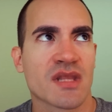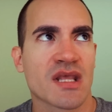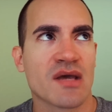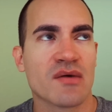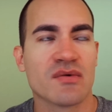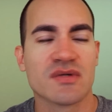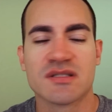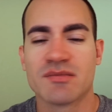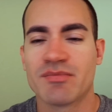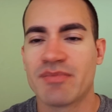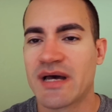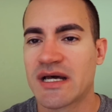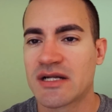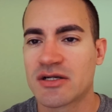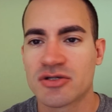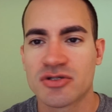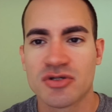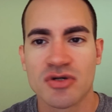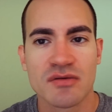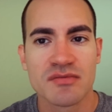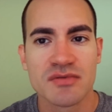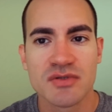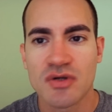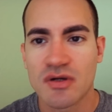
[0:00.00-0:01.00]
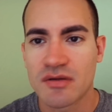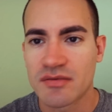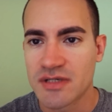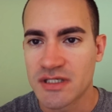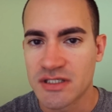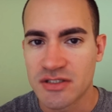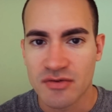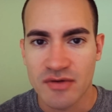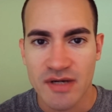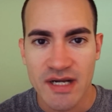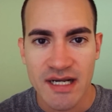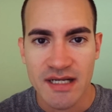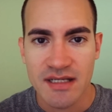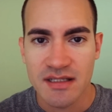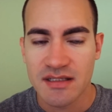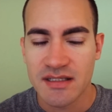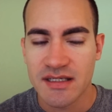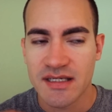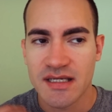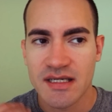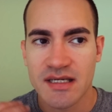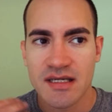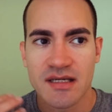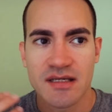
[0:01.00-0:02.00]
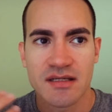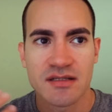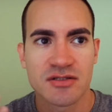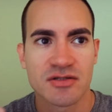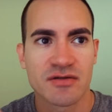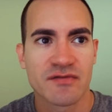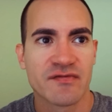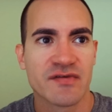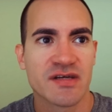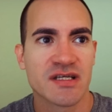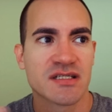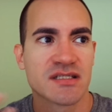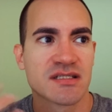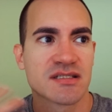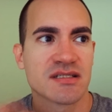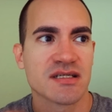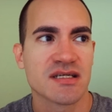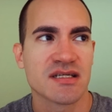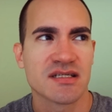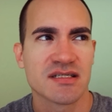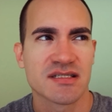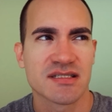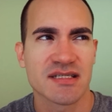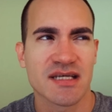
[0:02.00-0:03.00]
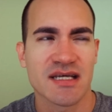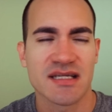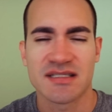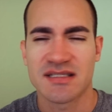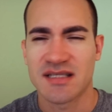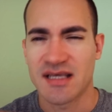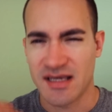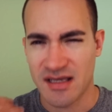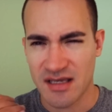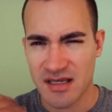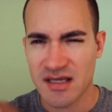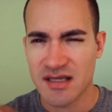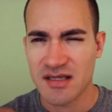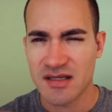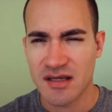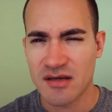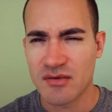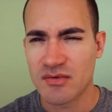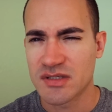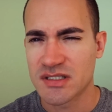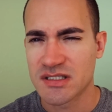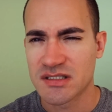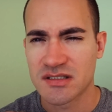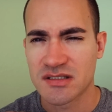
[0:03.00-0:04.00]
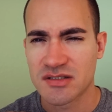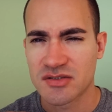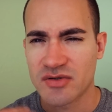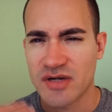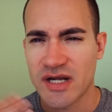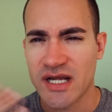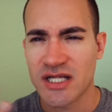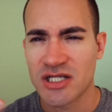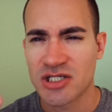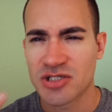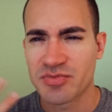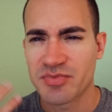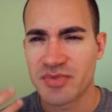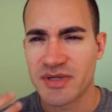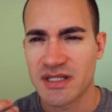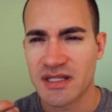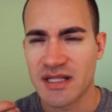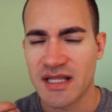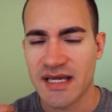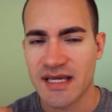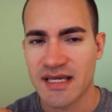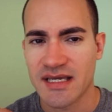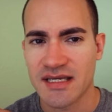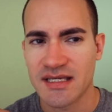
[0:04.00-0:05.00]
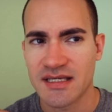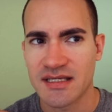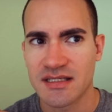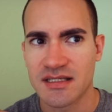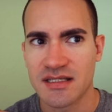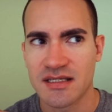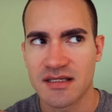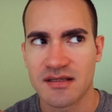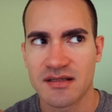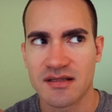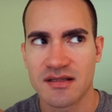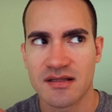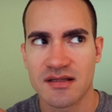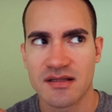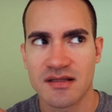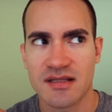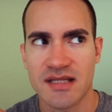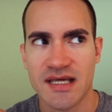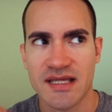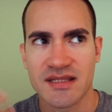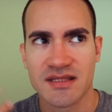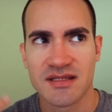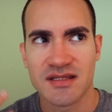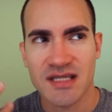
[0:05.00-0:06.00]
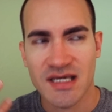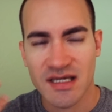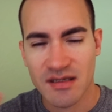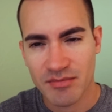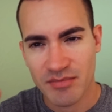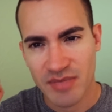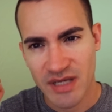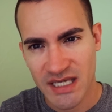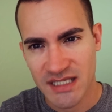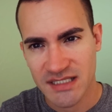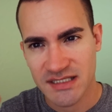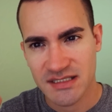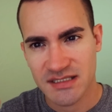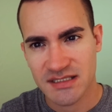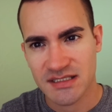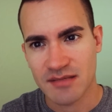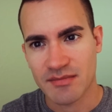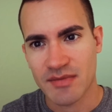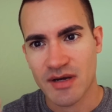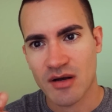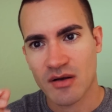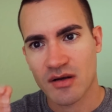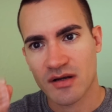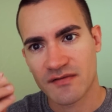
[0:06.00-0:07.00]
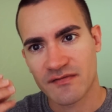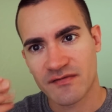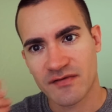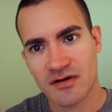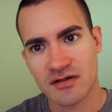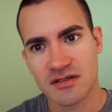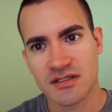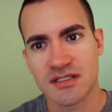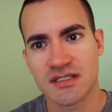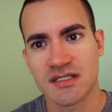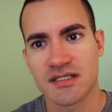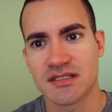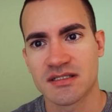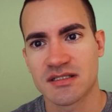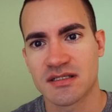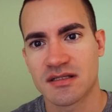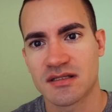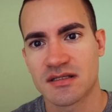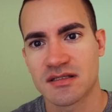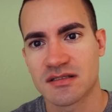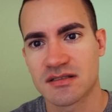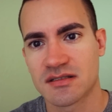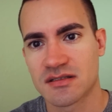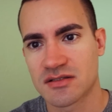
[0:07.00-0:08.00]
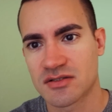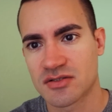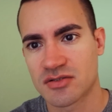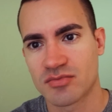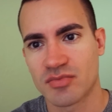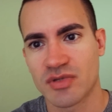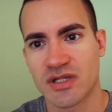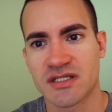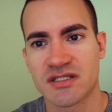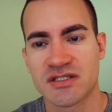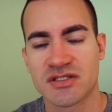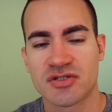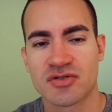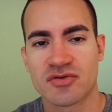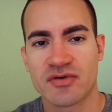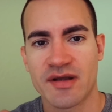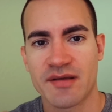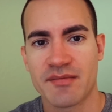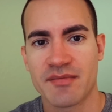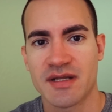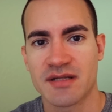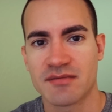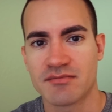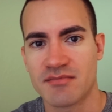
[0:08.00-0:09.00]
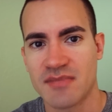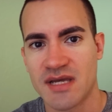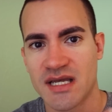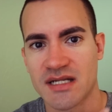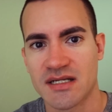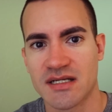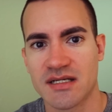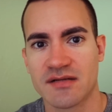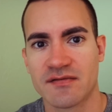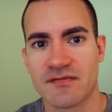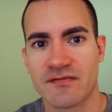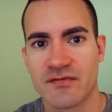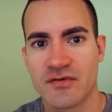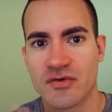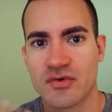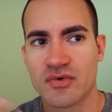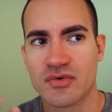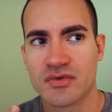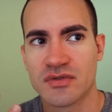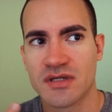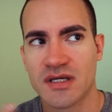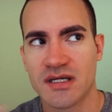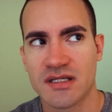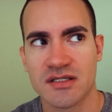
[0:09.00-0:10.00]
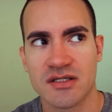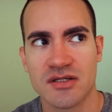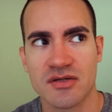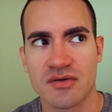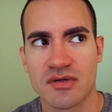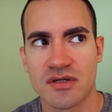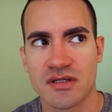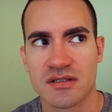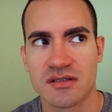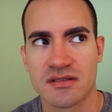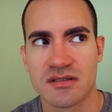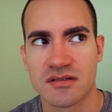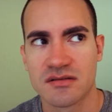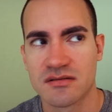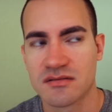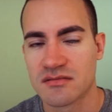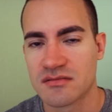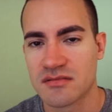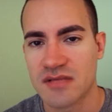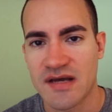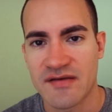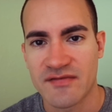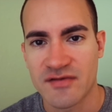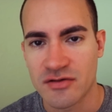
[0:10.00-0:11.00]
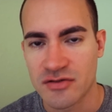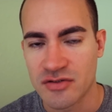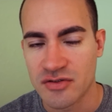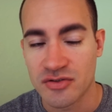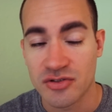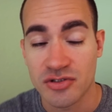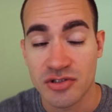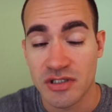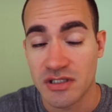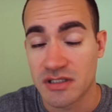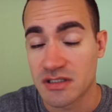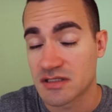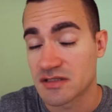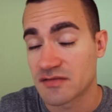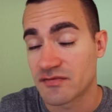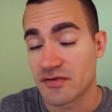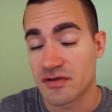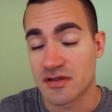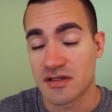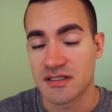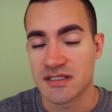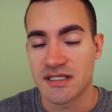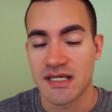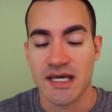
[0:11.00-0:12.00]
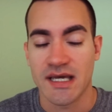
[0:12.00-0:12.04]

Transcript: it was better to absorb it directly, intravenously in a sense. Like, it was strange, but like that thick paste somehow converted into the bloodstream and made it food, and you could have your nutrients for the